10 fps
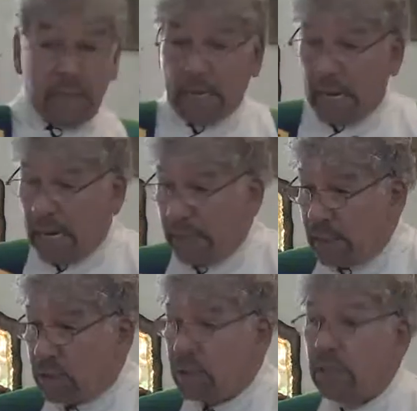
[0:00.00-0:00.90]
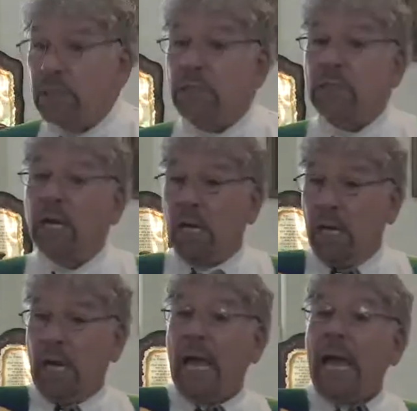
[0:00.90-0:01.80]
in the cottages,
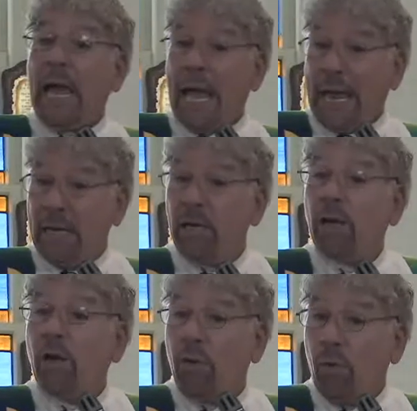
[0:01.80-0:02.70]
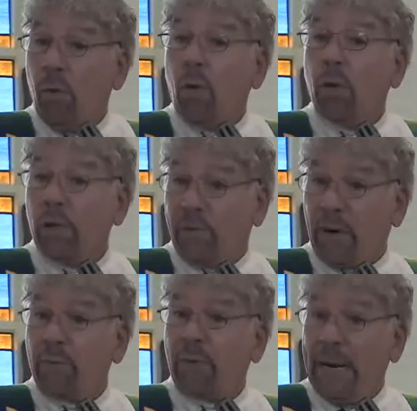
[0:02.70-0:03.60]
and all of
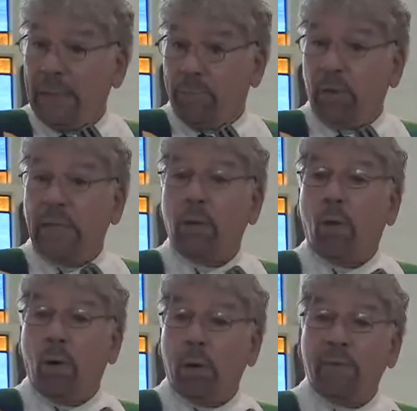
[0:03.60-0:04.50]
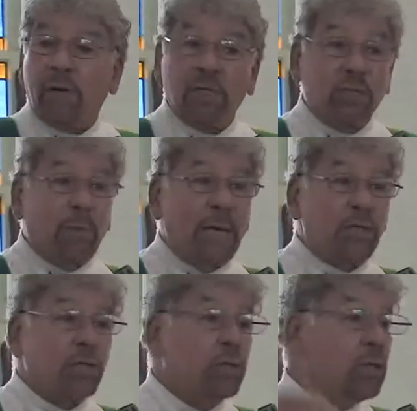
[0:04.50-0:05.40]
our, right, calling all of our
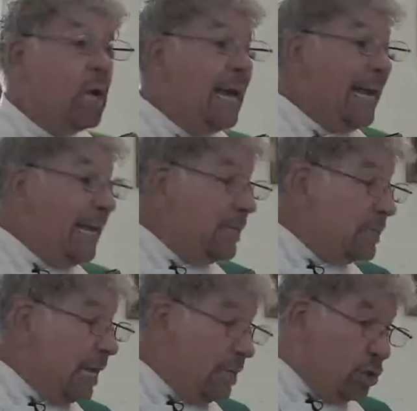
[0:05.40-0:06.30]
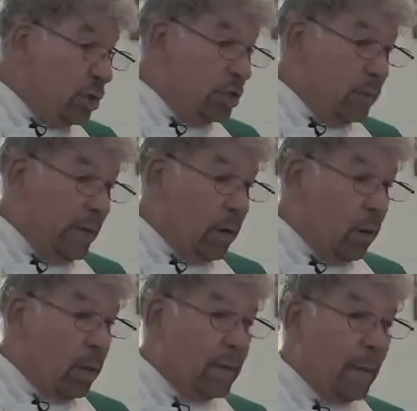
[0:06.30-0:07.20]
special intentions, we
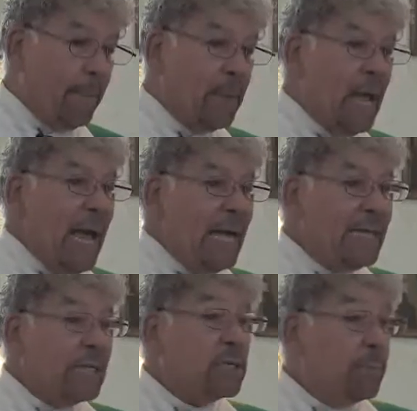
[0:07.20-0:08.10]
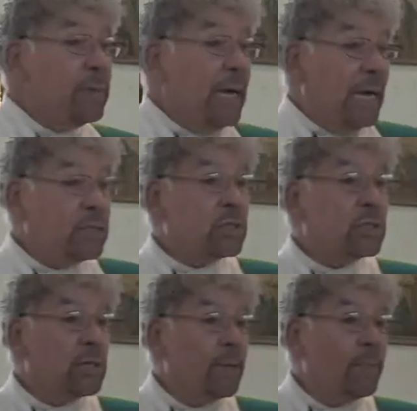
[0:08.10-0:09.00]
call them. And that's, a,
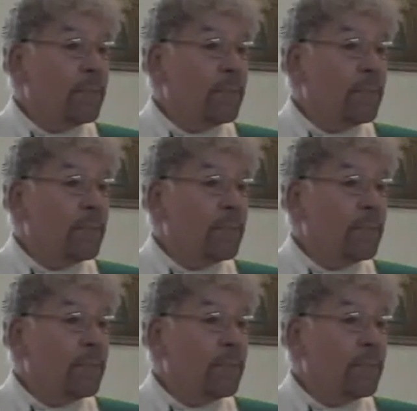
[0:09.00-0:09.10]
yes.